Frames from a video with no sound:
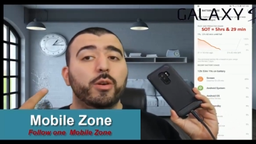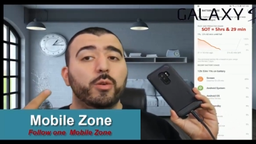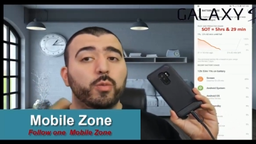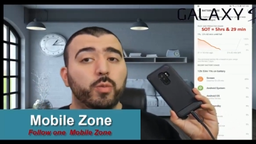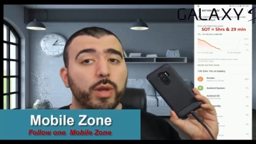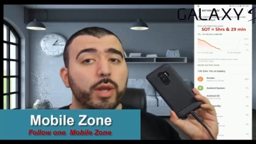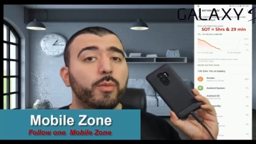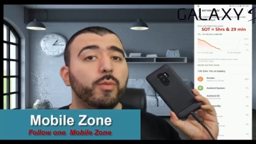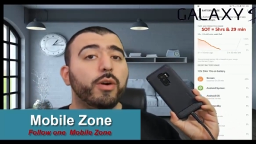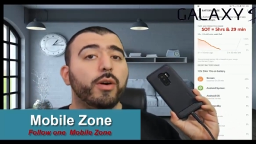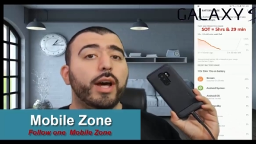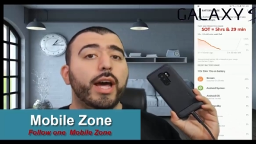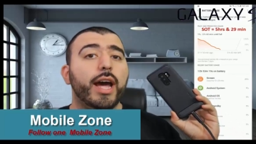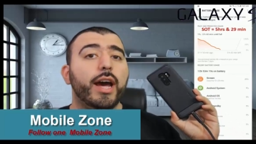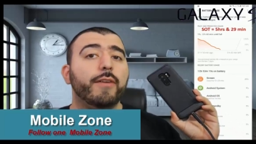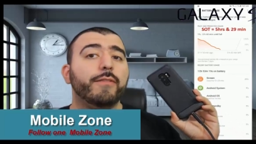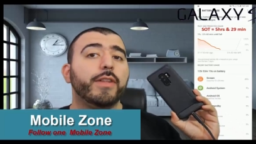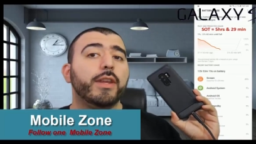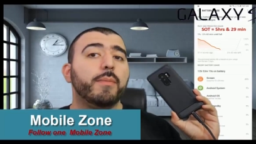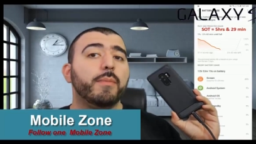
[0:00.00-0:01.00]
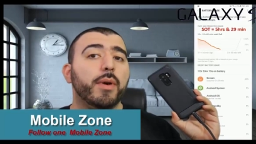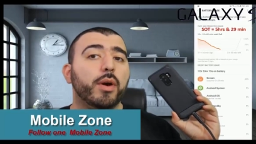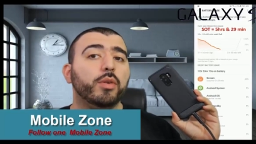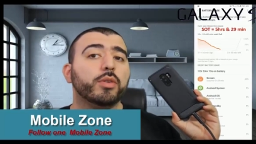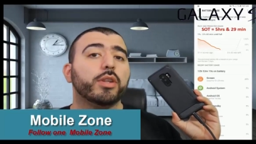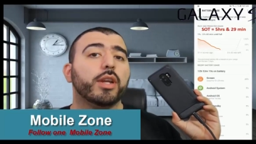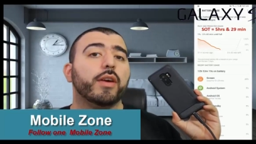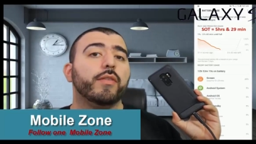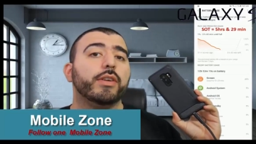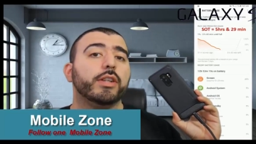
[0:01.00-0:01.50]
we will have the
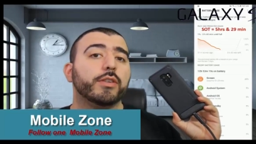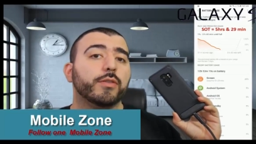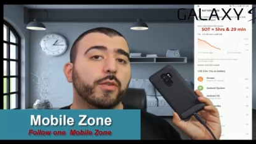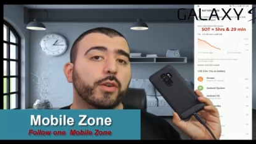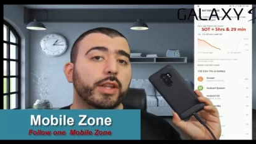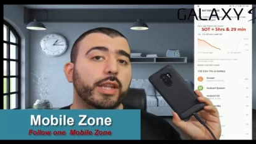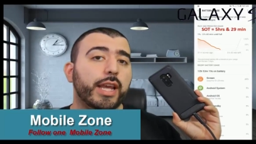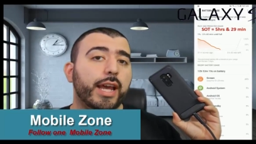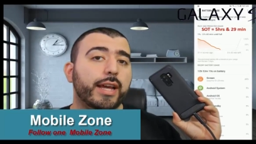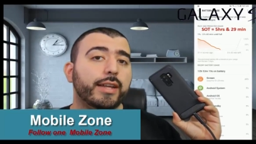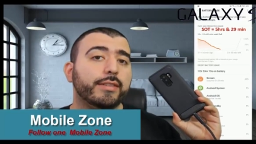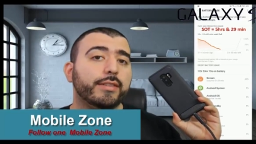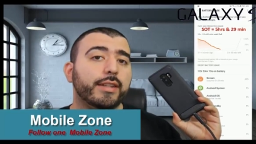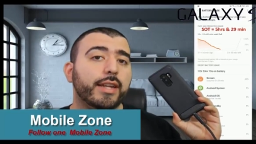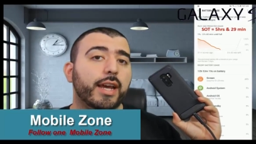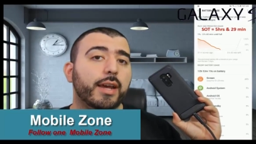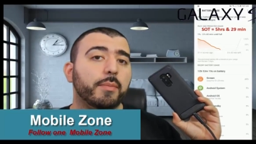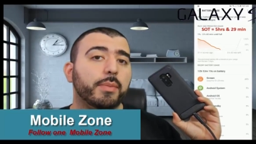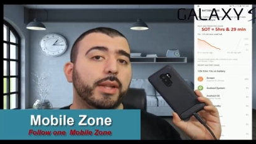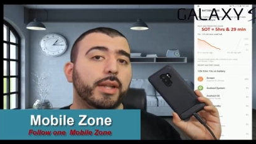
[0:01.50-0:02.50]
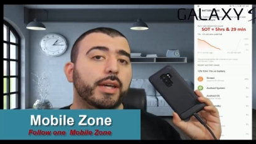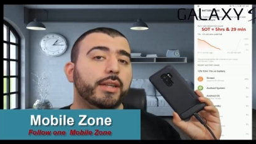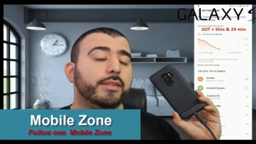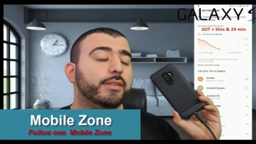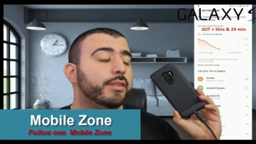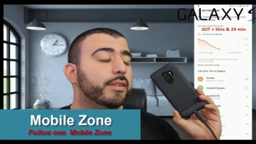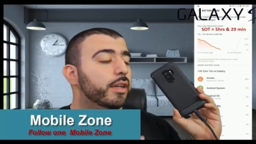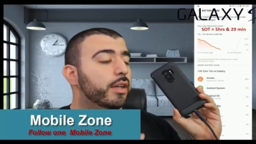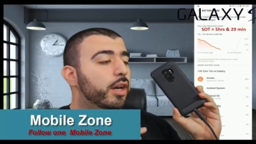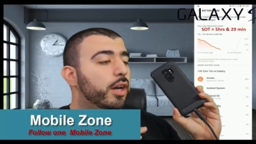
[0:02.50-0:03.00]
most coverage for the S9
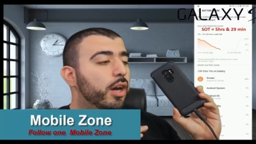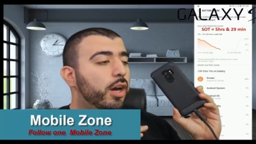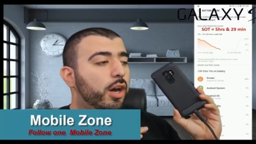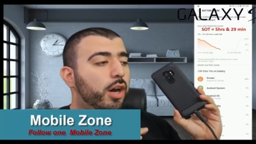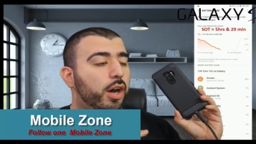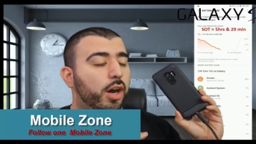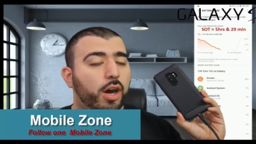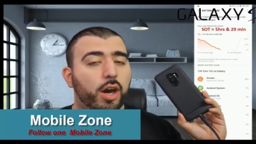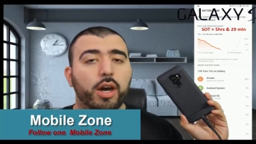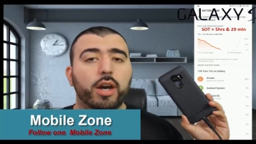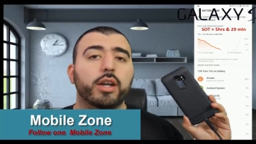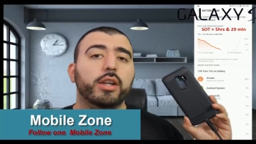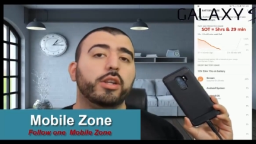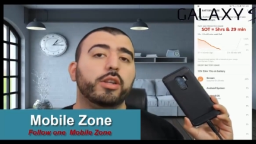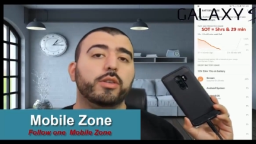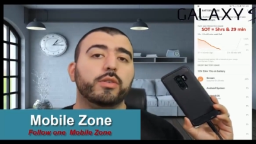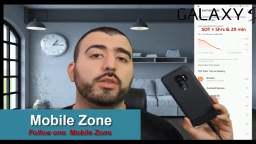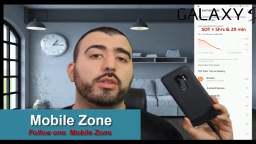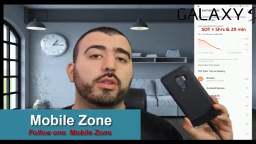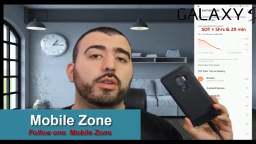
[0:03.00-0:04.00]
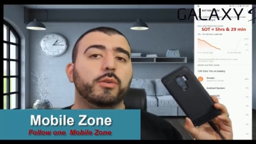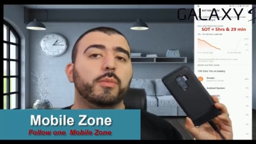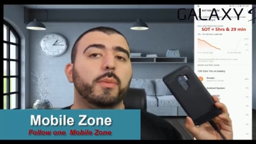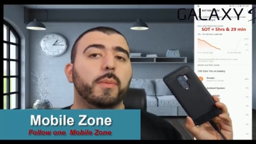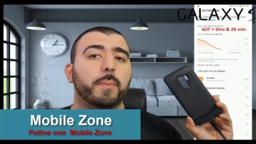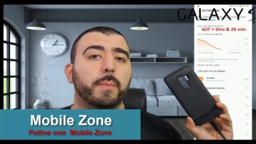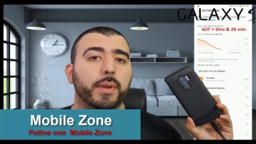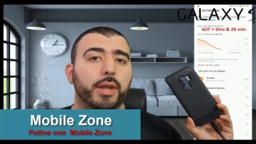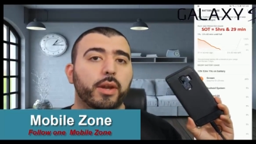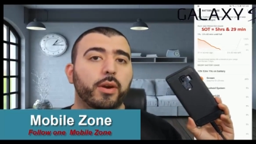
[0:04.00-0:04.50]
Plus on YouTube,
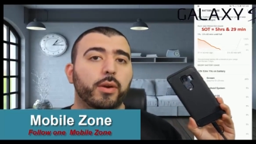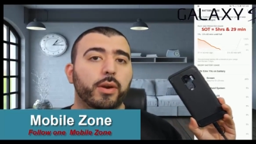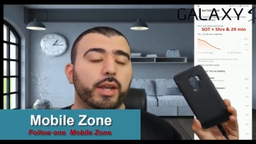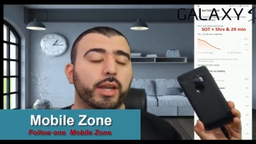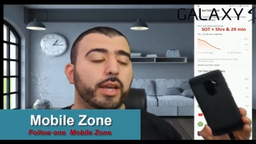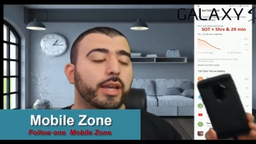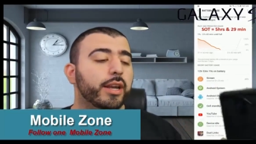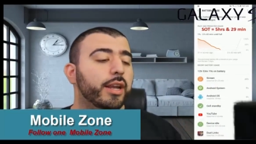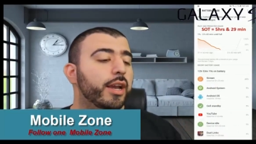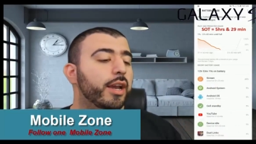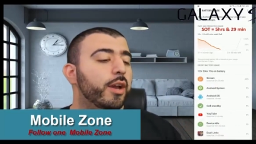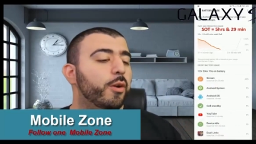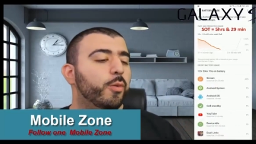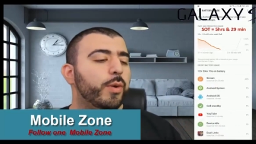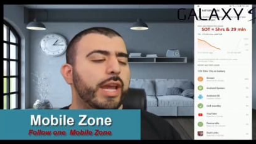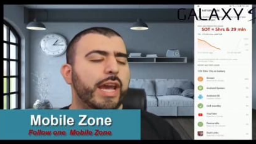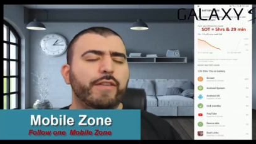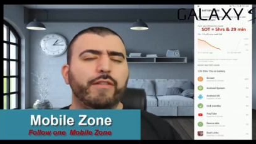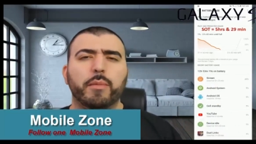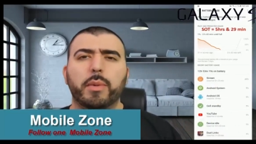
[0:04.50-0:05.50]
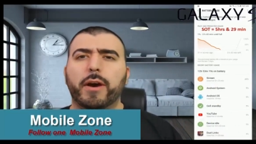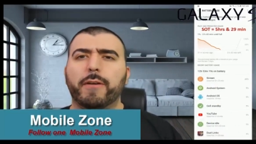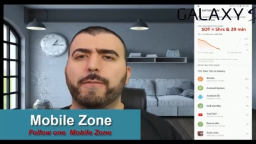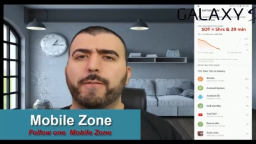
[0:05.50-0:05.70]
period. We have about